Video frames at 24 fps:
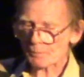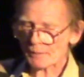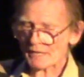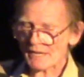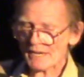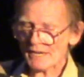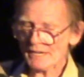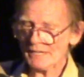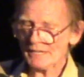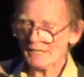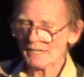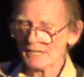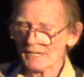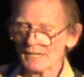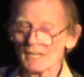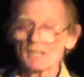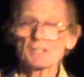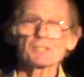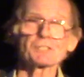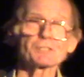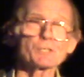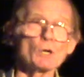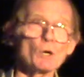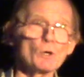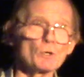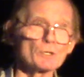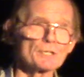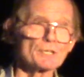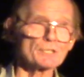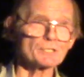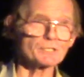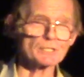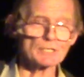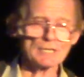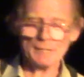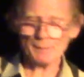play
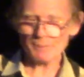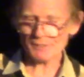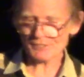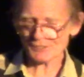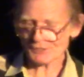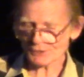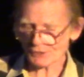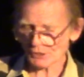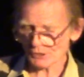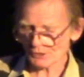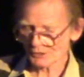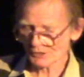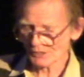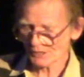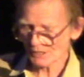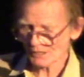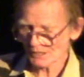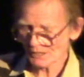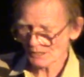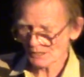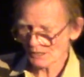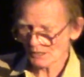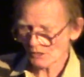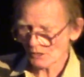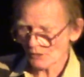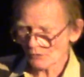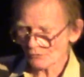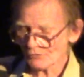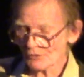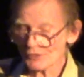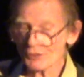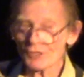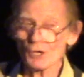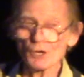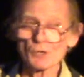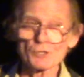Isolde's Liebestod
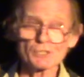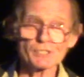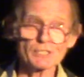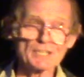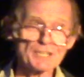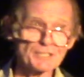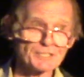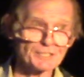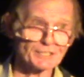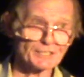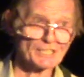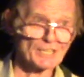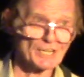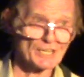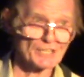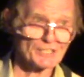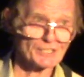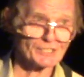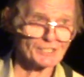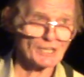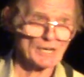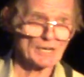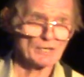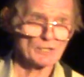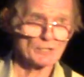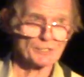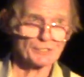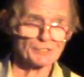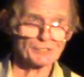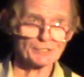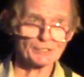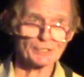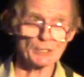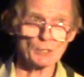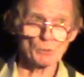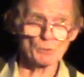for those listeners
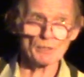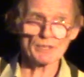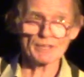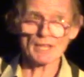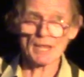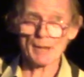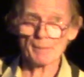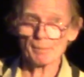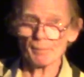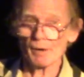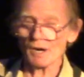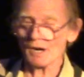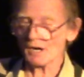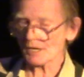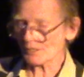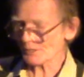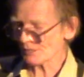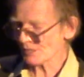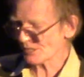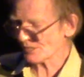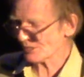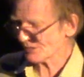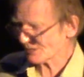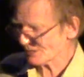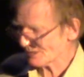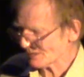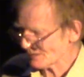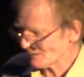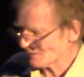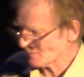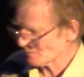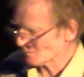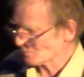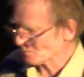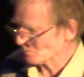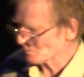still with their partners.
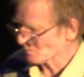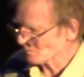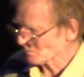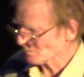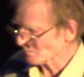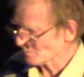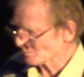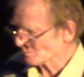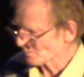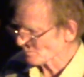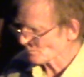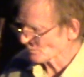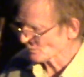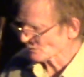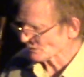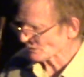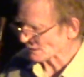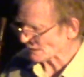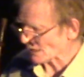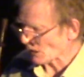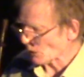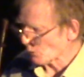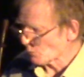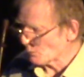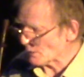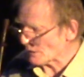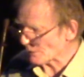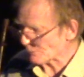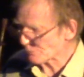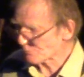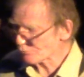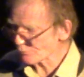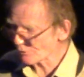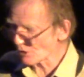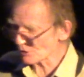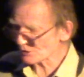
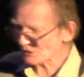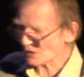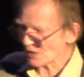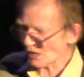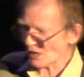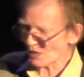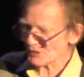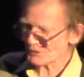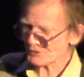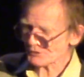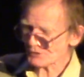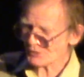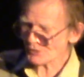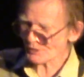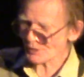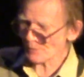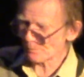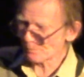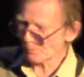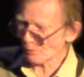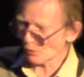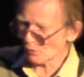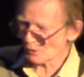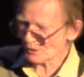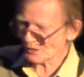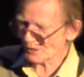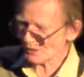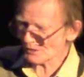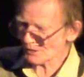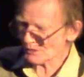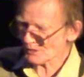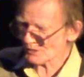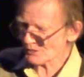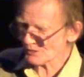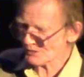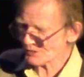We'd broadcast to the
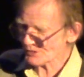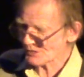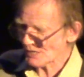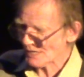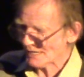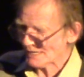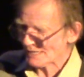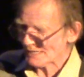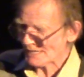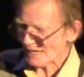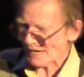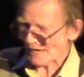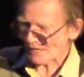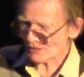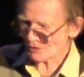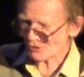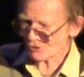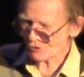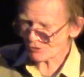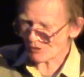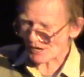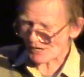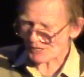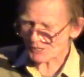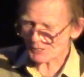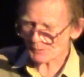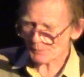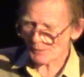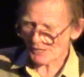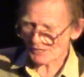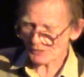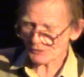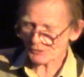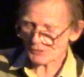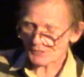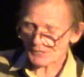Balkans and
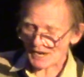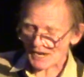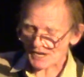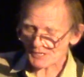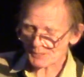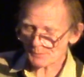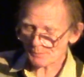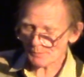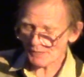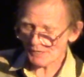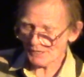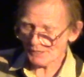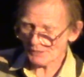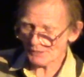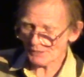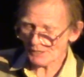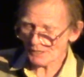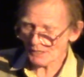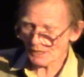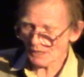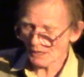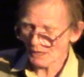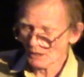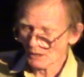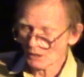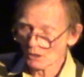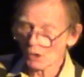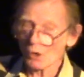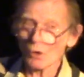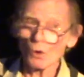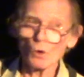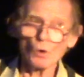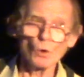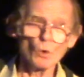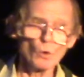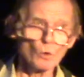transmit to Tasmania
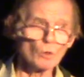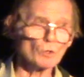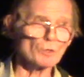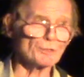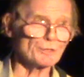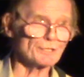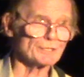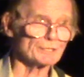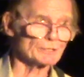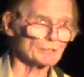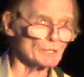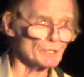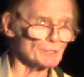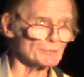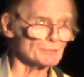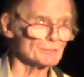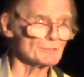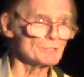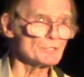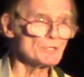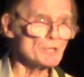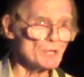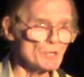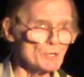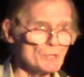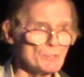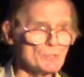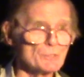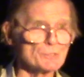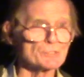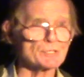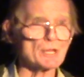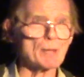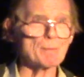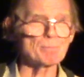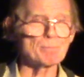all the good
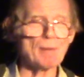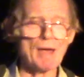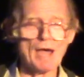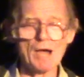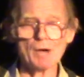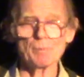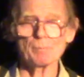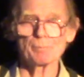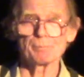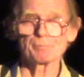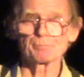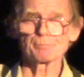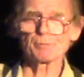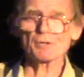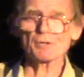news about